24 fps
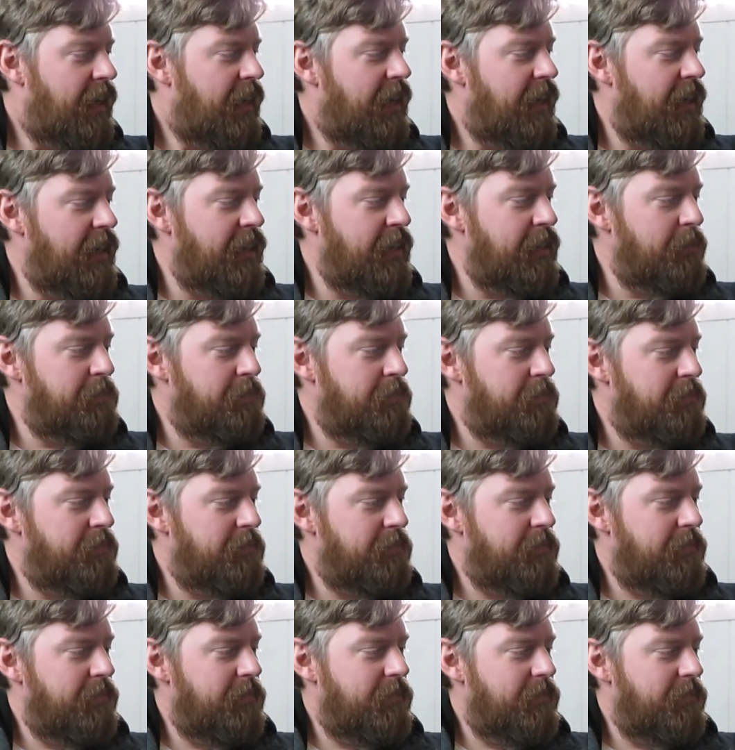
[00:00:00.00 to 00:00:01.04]

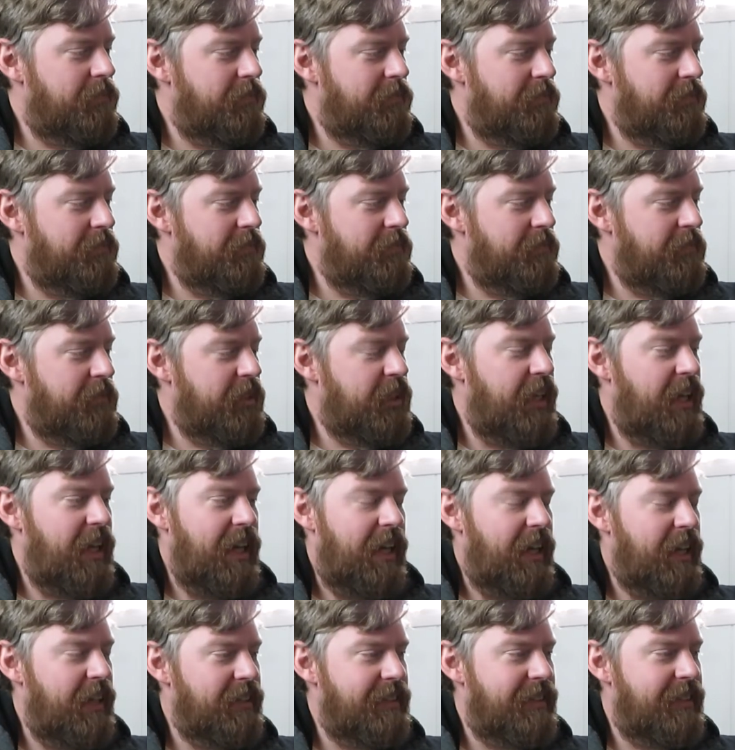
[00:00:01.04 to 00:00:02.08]
Yeah,
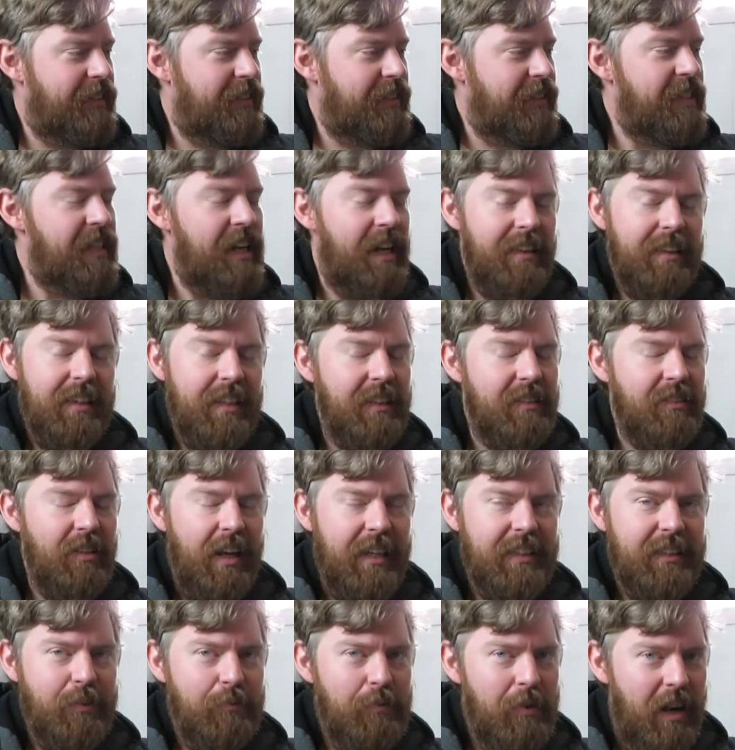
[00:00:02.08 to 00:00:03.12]
it's nothing
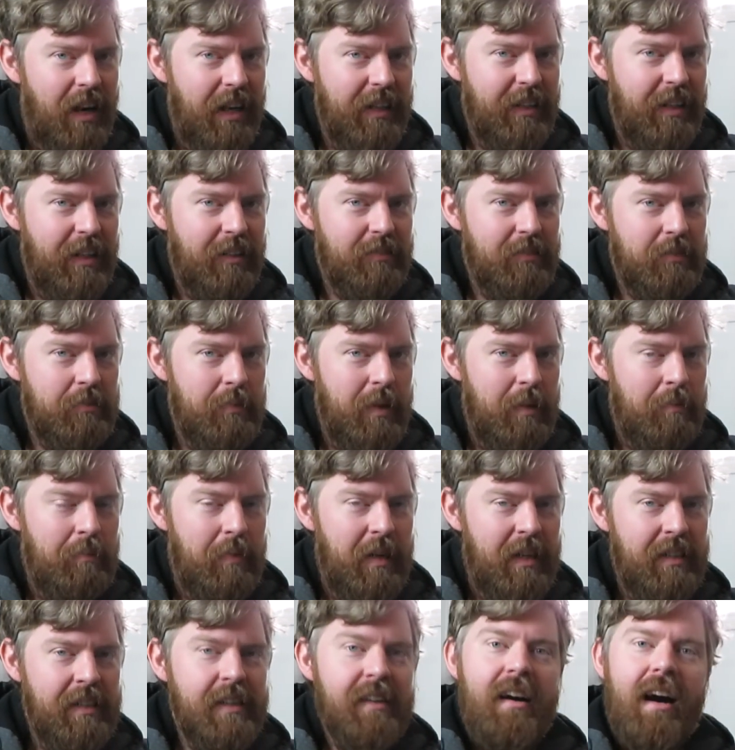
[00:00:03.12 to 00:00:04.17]
like the ride I
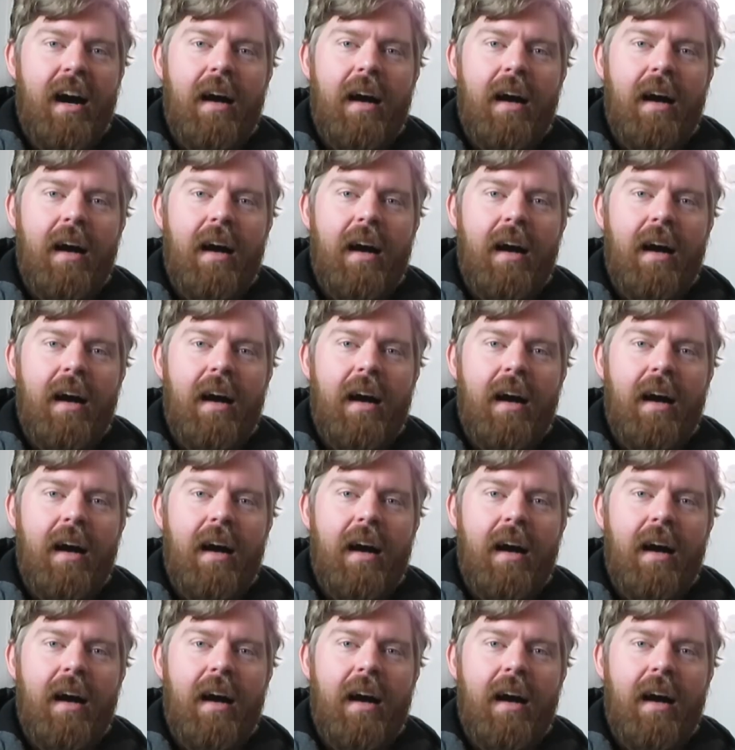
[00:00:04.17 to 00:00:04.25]
remember.